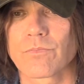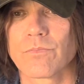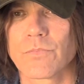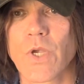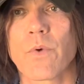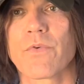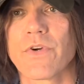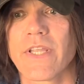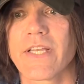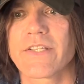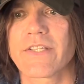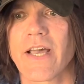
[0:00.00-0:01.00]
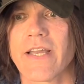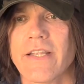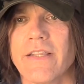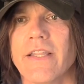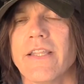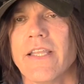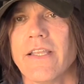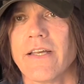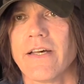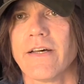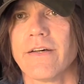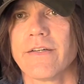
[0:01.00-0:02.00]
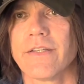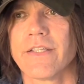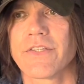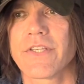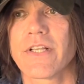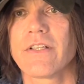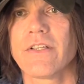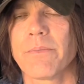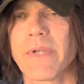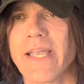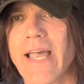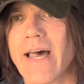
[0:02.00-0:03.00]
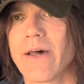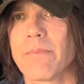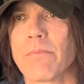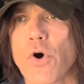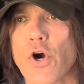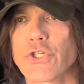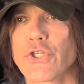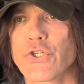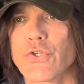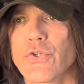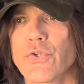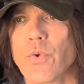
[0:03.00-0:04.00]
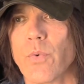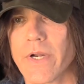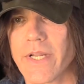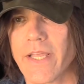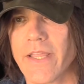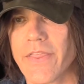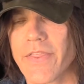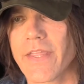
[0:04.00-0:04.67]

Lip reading: So really excited. The single will be out March 20th,